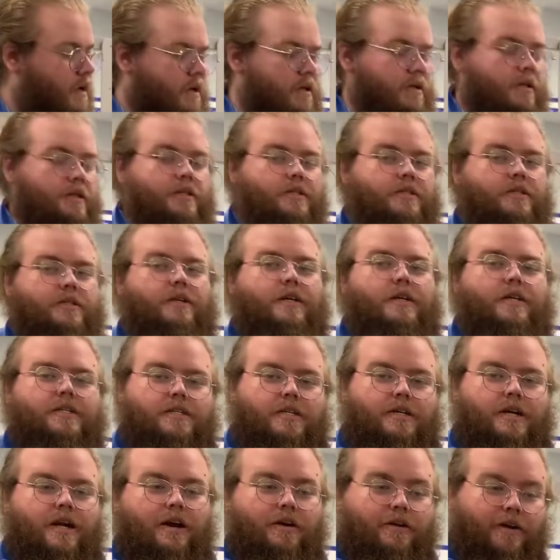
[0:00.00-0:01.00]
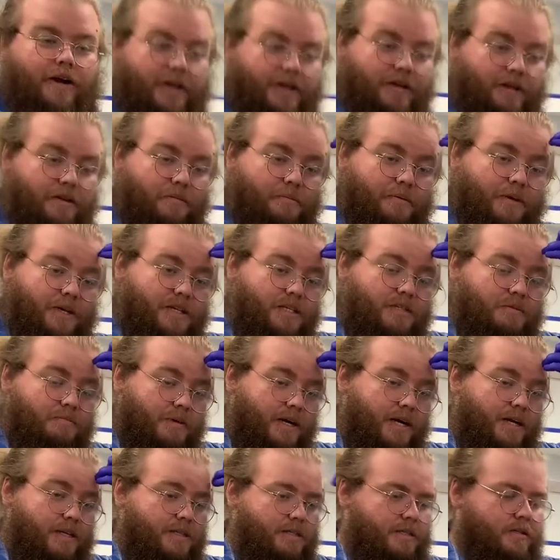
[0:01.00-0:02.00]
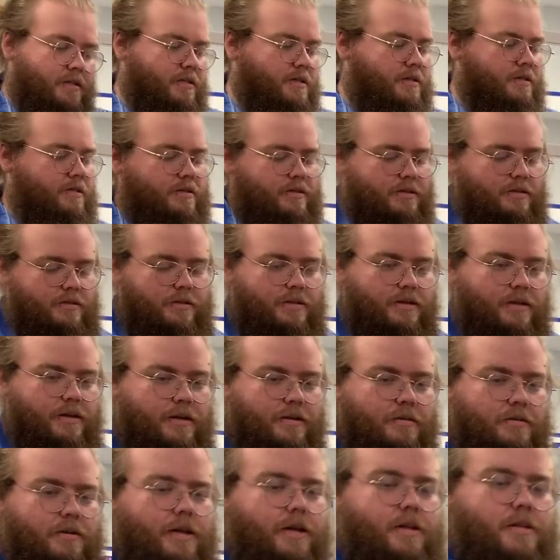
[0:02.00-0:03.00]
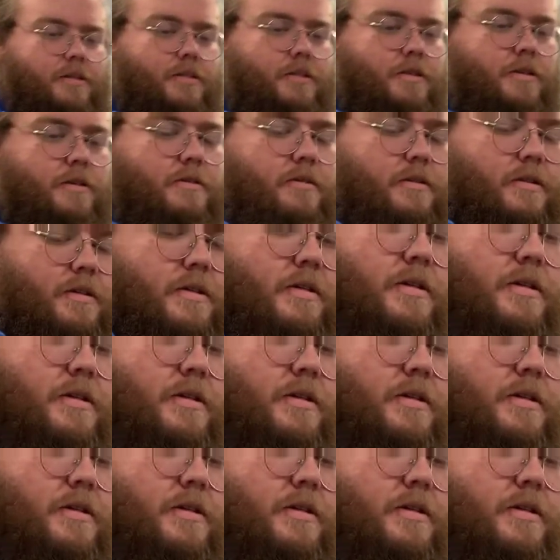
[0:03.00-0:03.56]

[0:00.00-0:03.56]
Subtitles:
these units are now ready to be expressed. I'll also